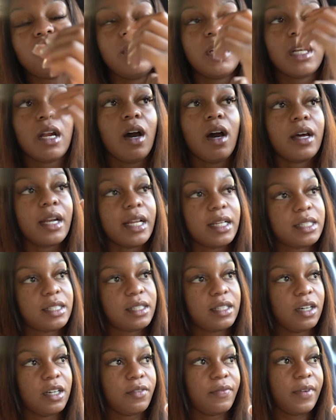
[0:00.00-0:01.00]
you get all that
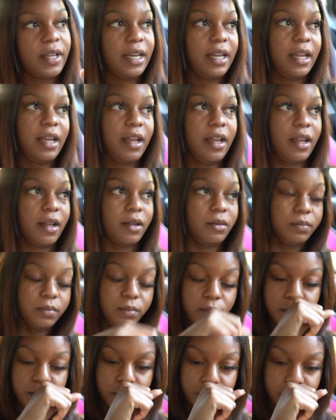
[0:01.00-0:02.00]
stuff, and
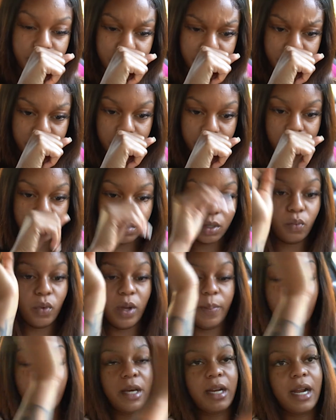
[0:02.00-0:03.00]
then
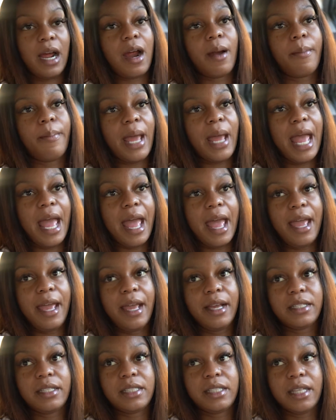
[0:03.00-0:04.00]
we put our
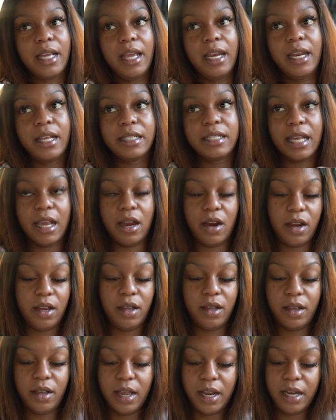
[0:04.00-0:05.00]
bags in this
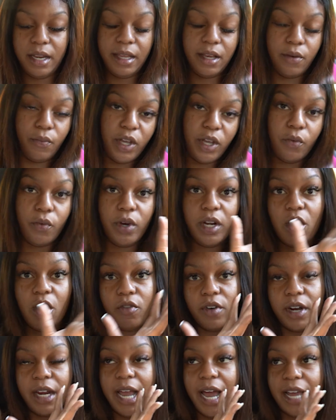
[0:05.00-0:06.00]
area, and then we went
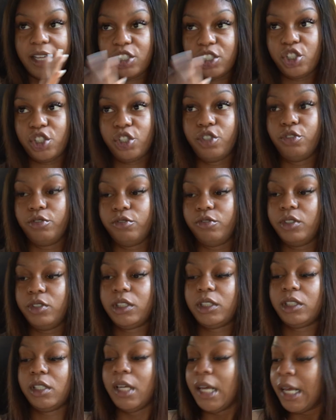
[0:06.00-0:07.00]
over and got
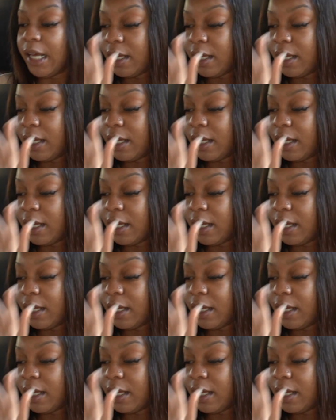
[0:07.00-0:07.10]
shoes.